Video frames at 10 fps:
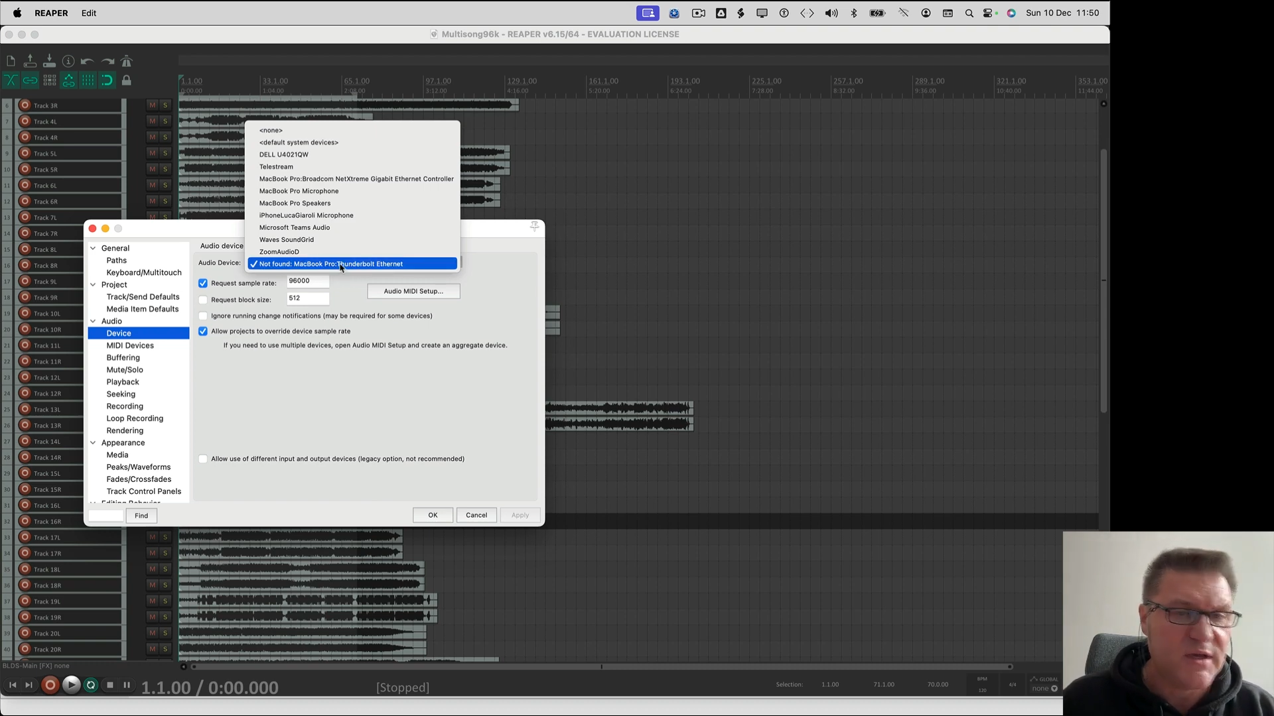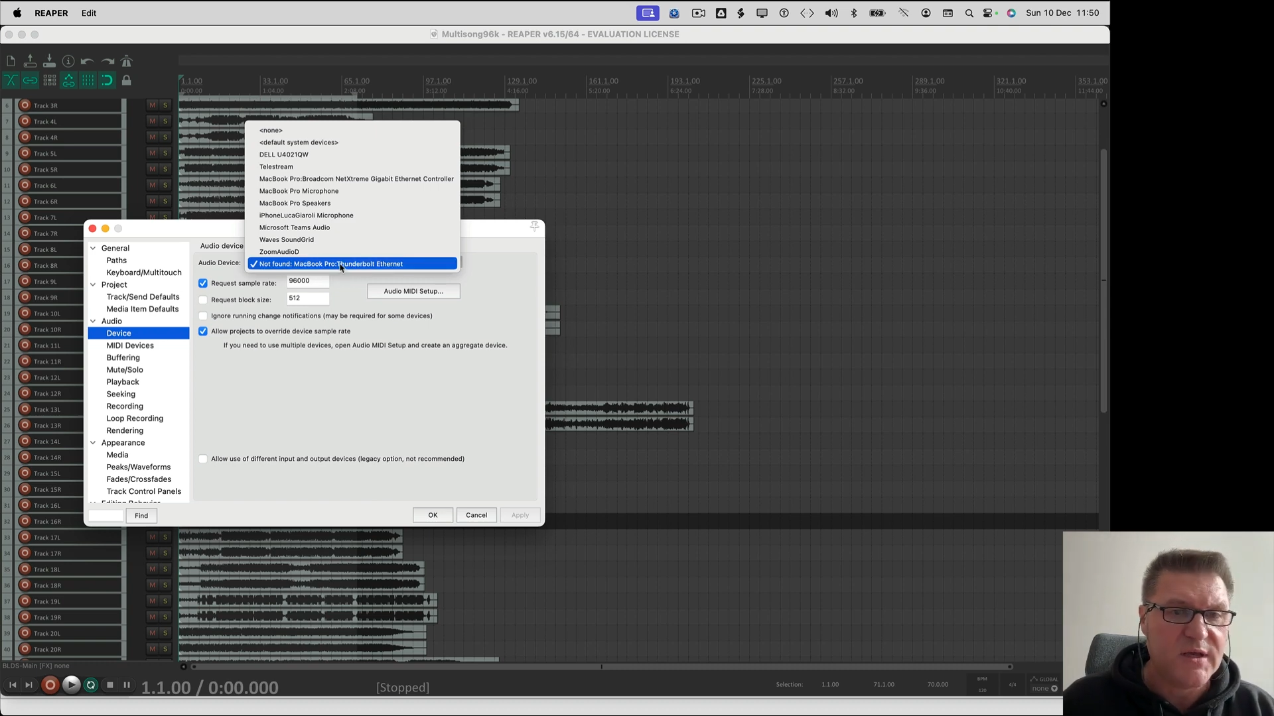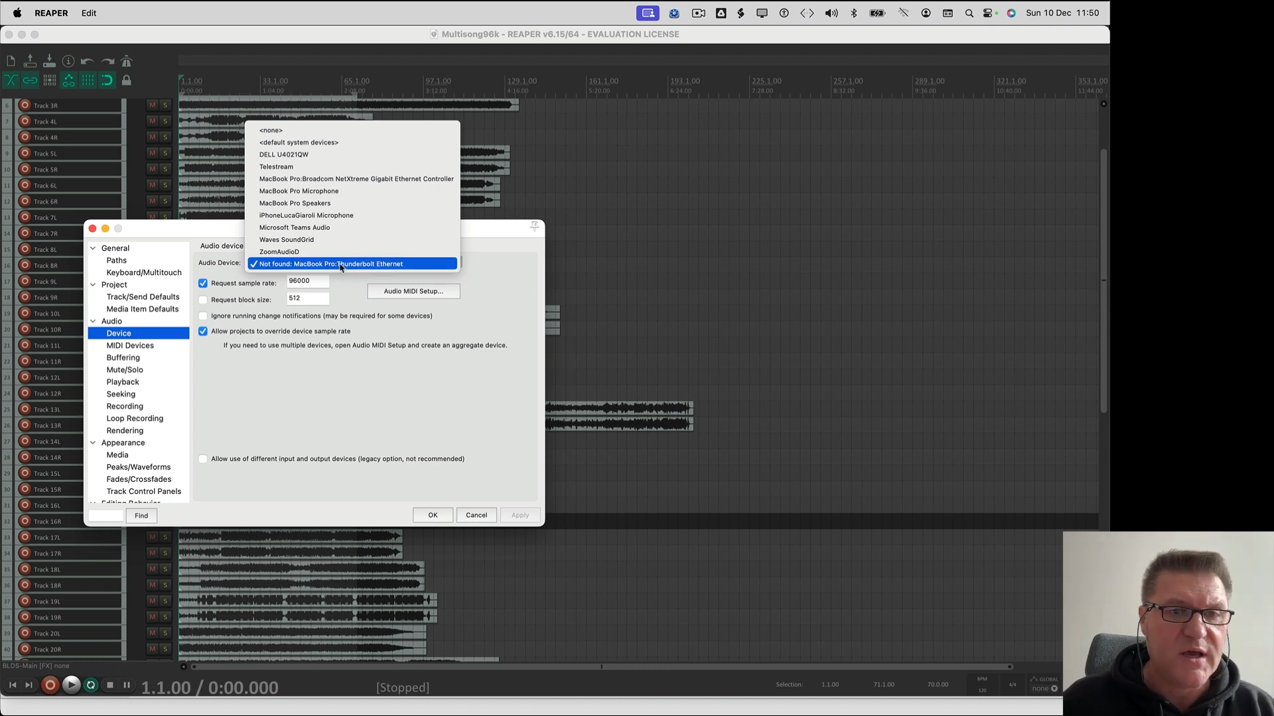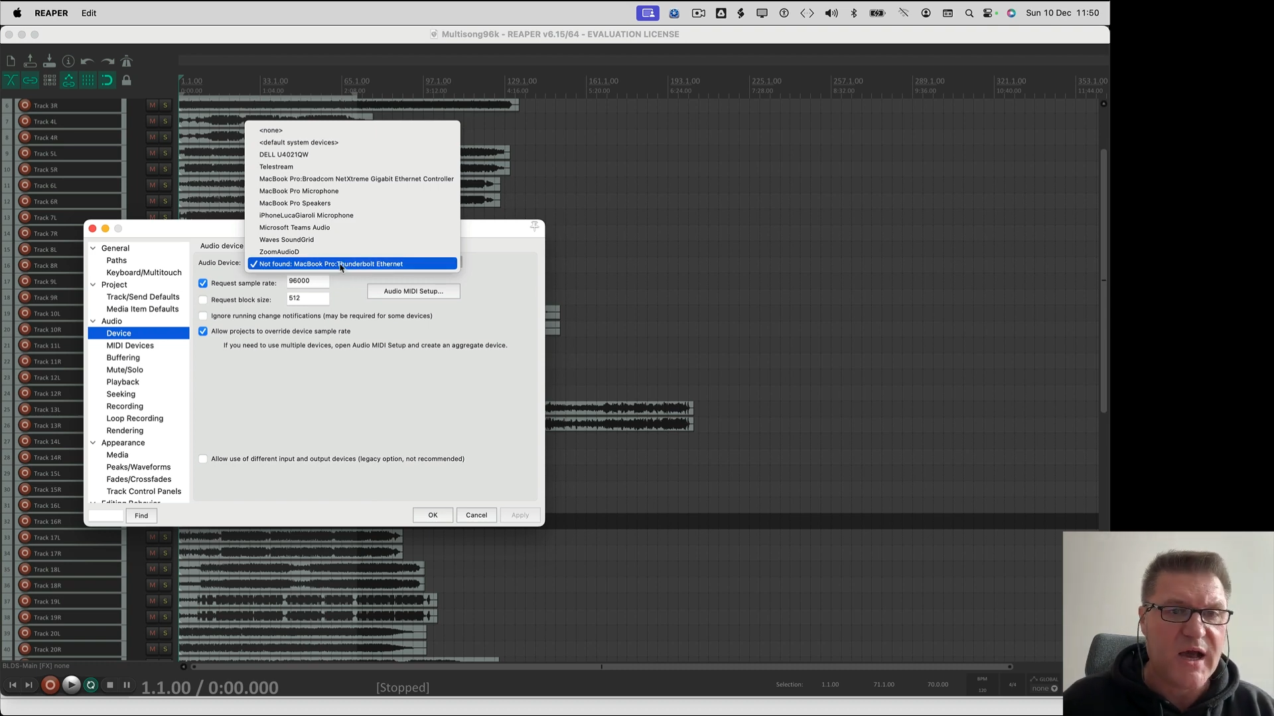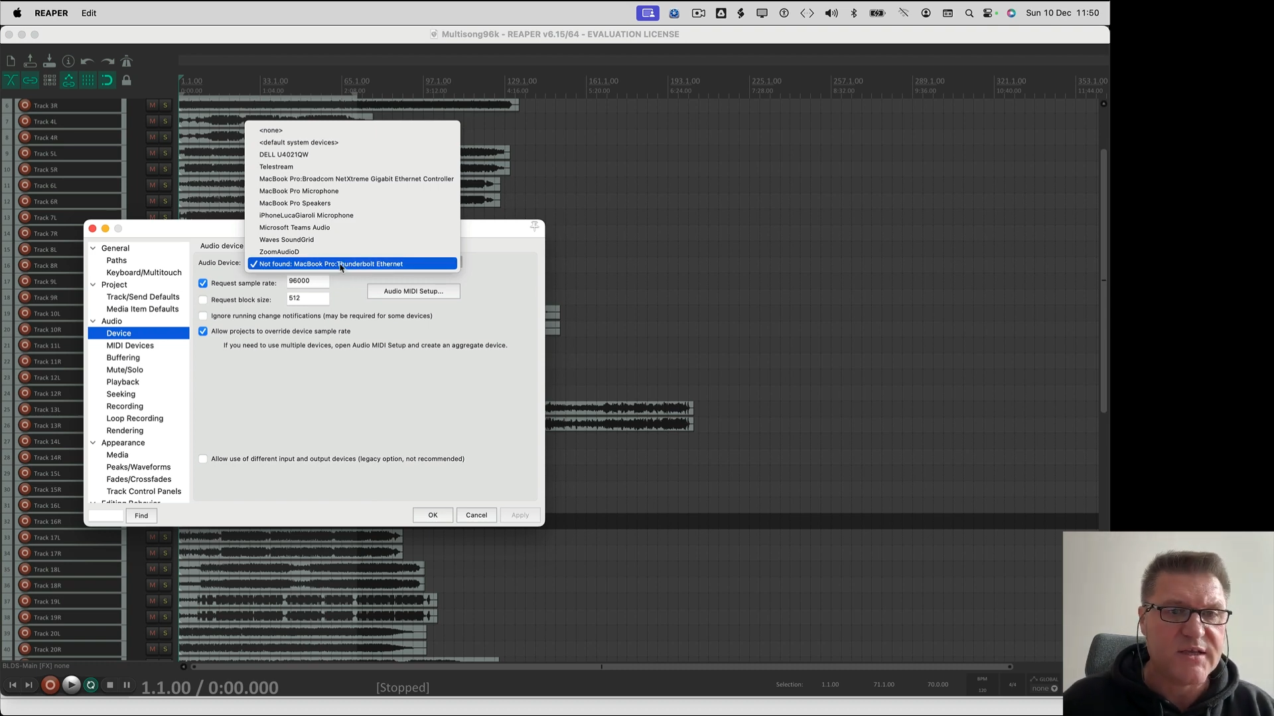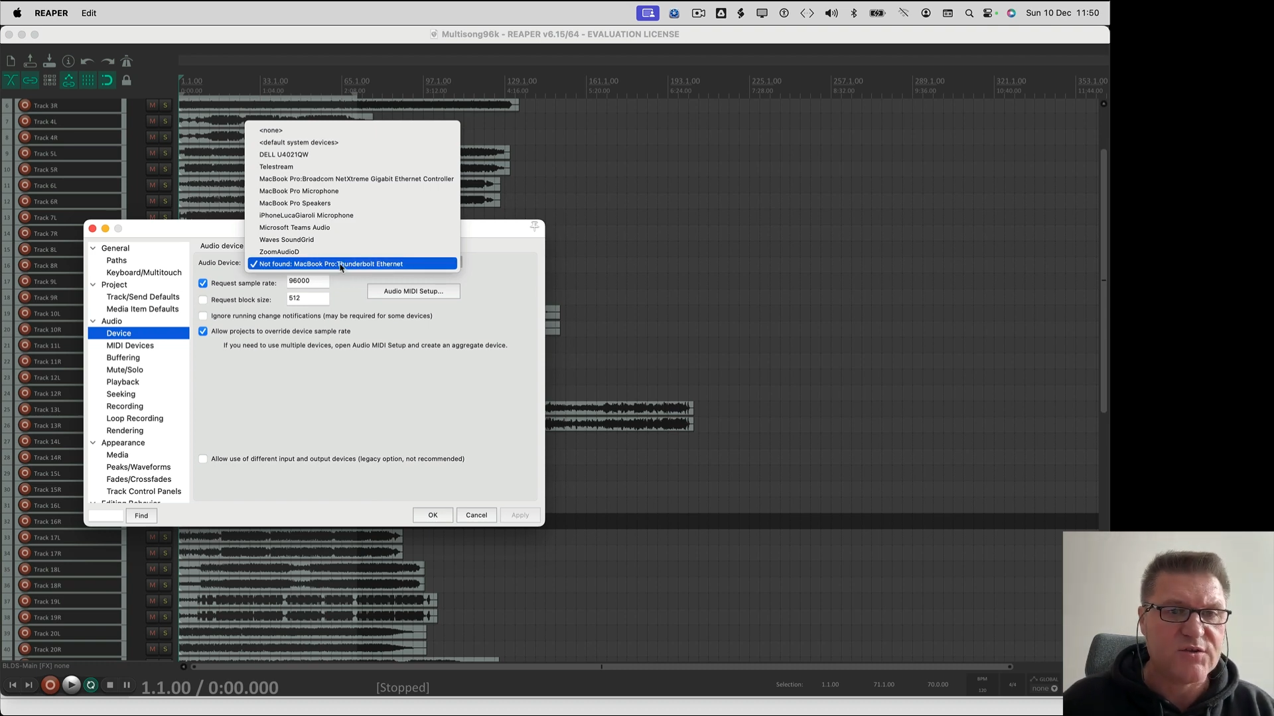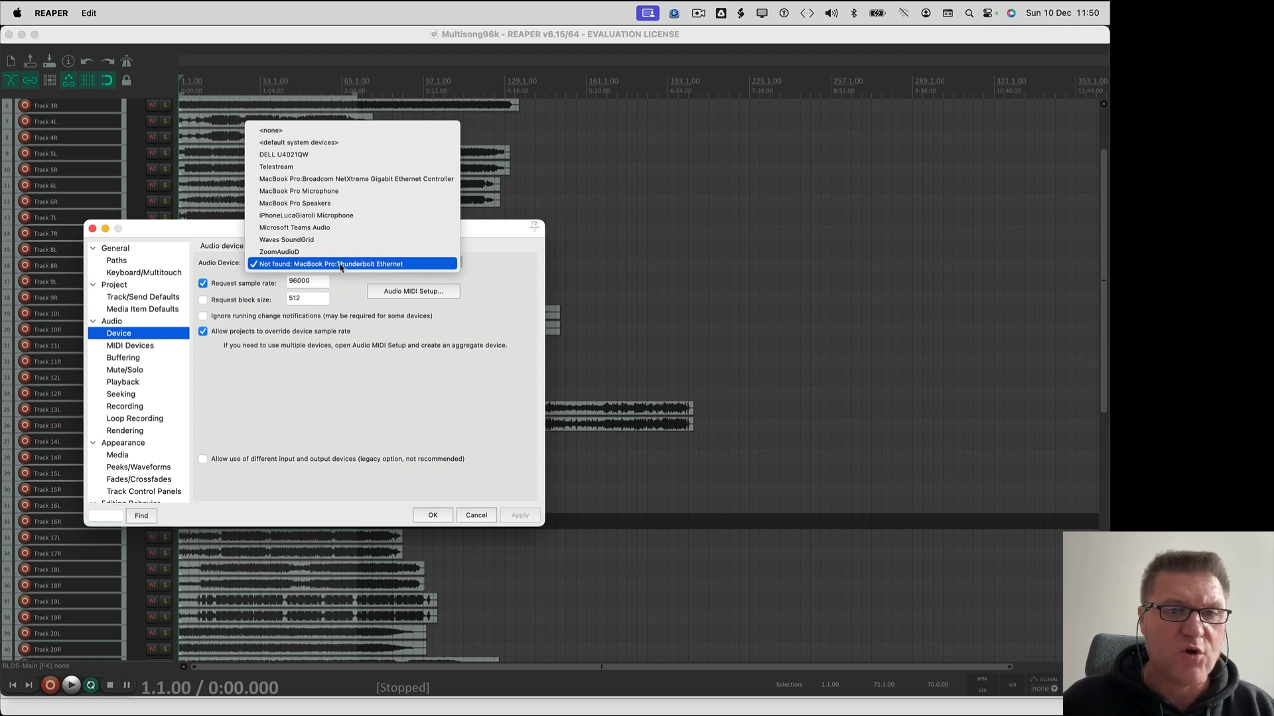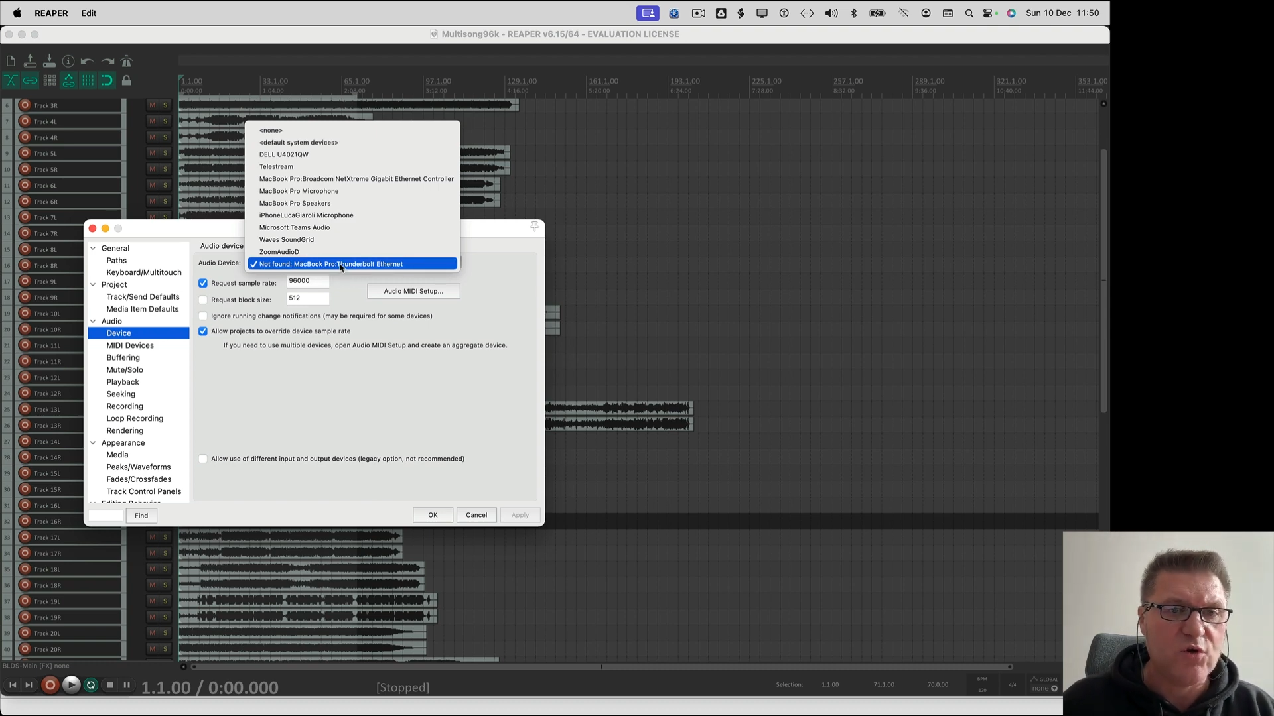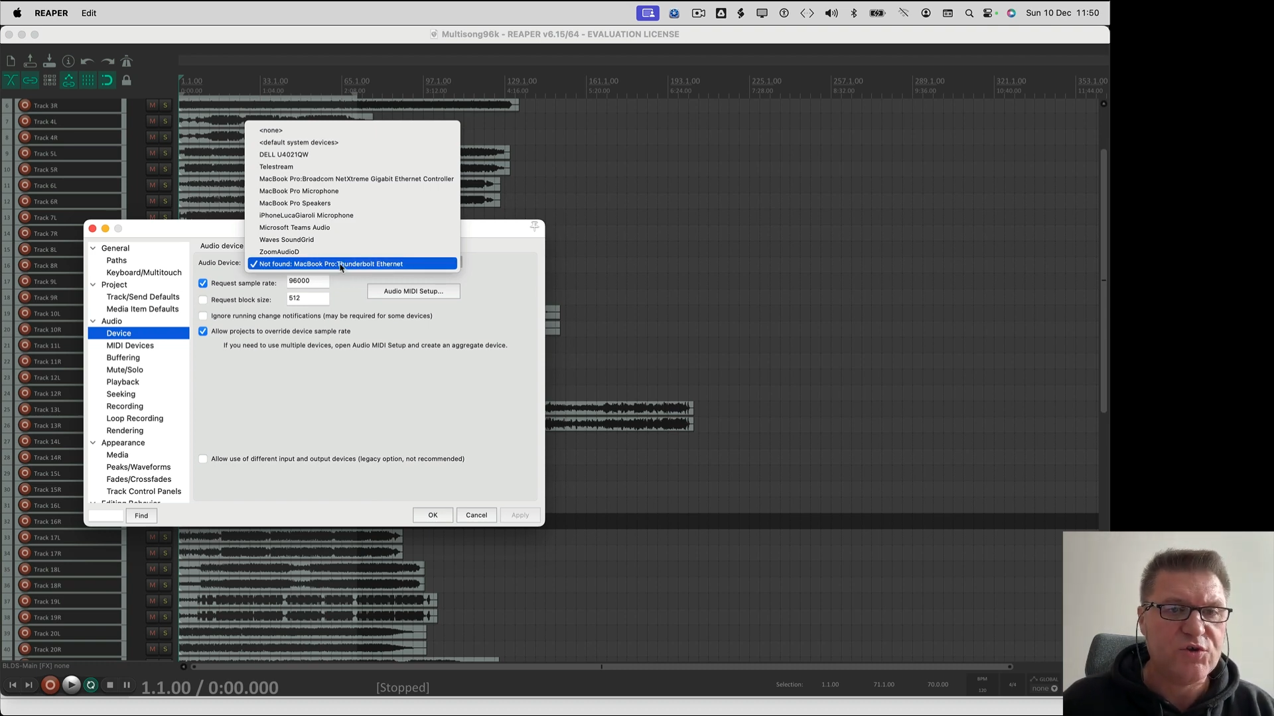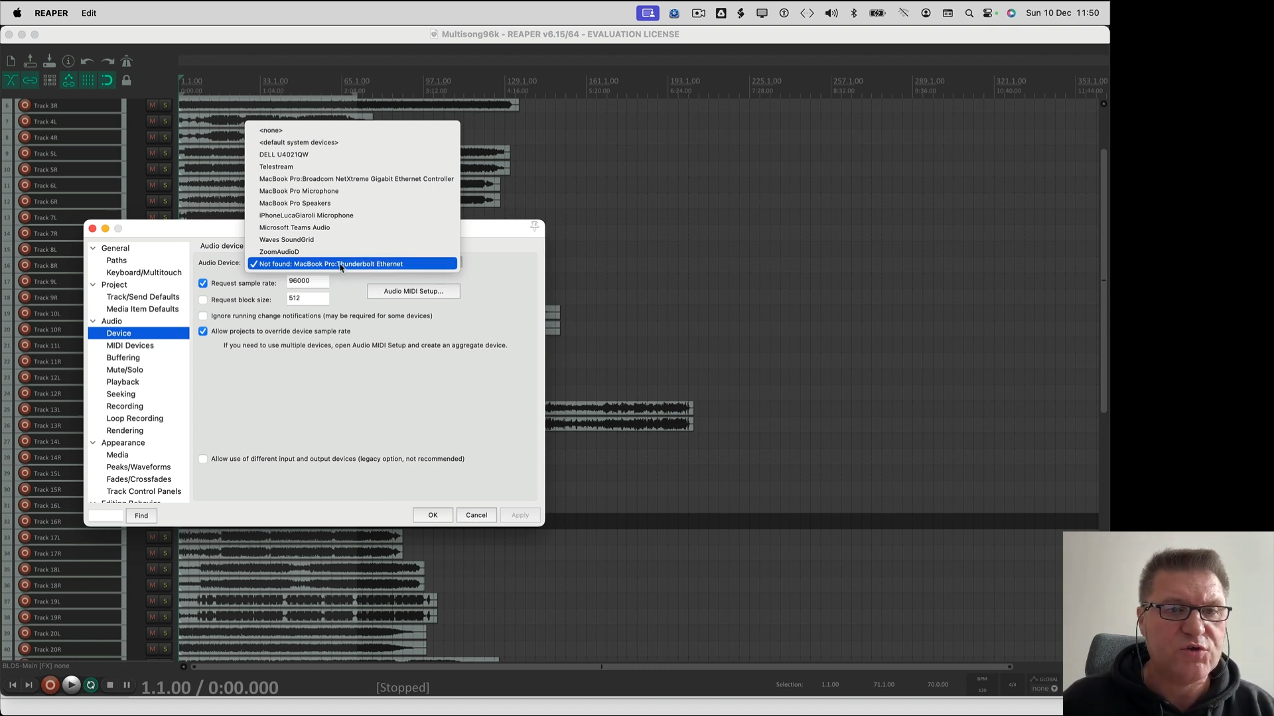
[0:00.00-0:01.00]
I
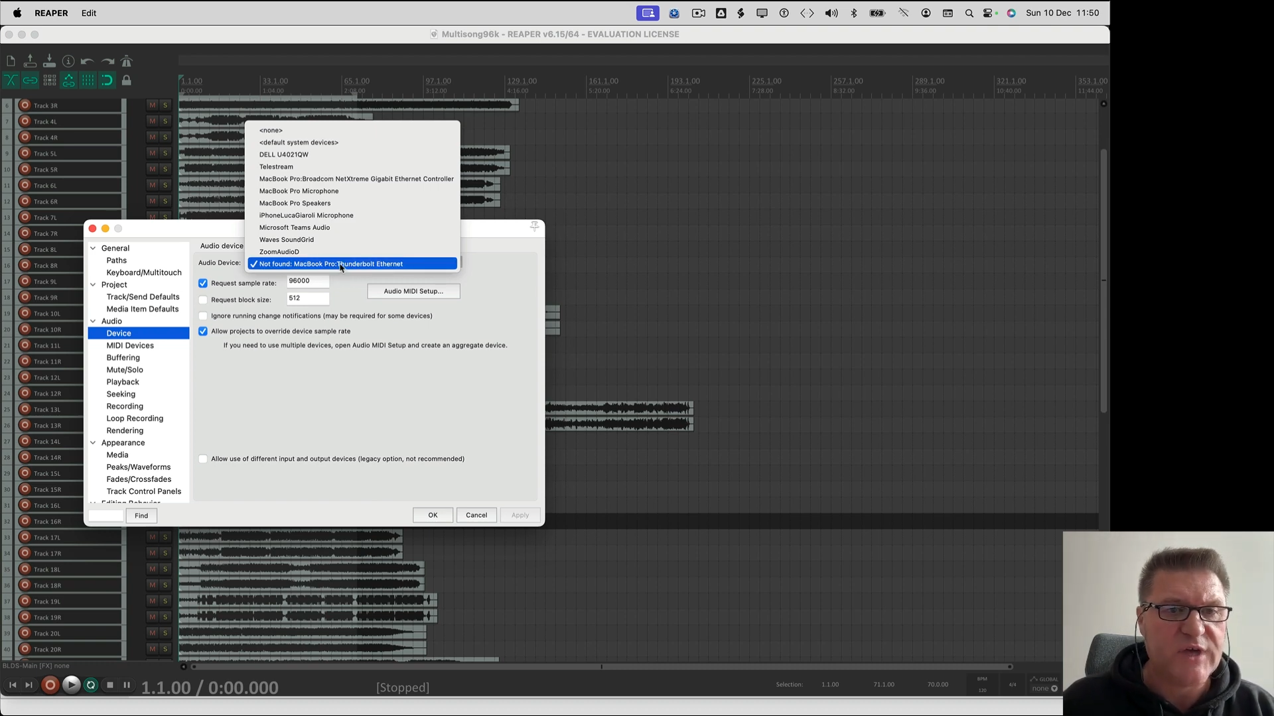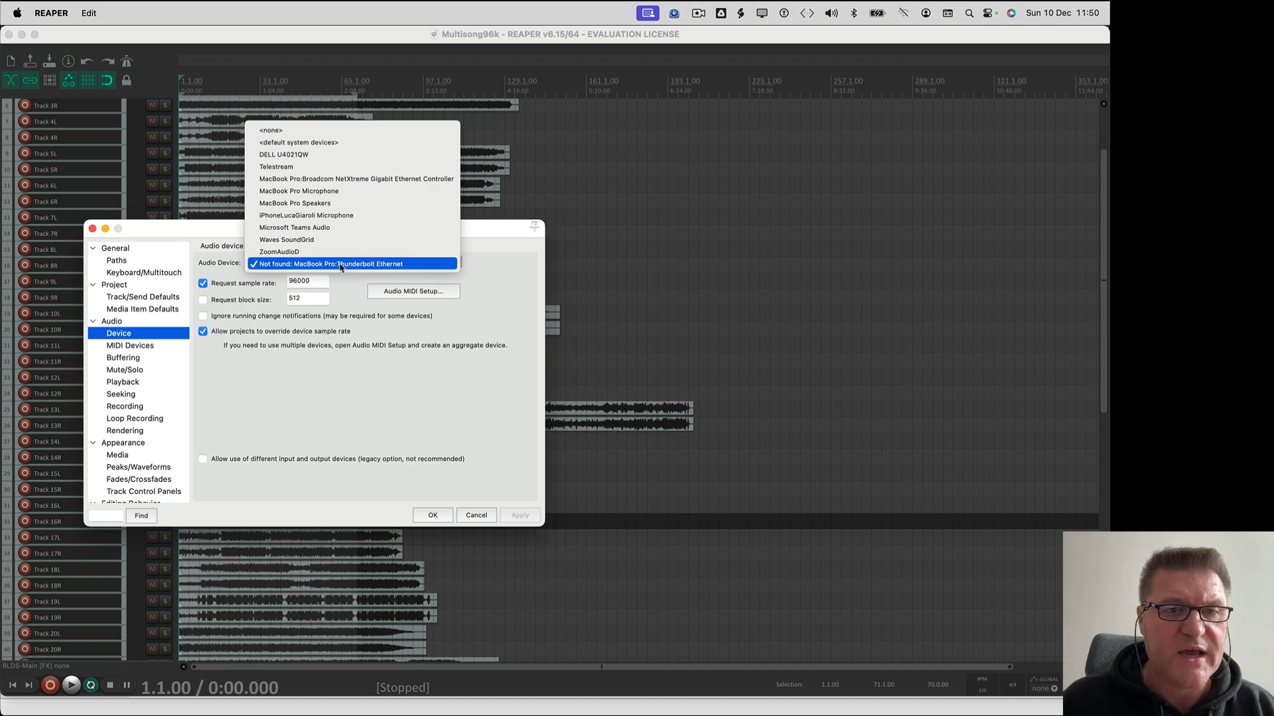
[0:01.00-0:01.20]
told you that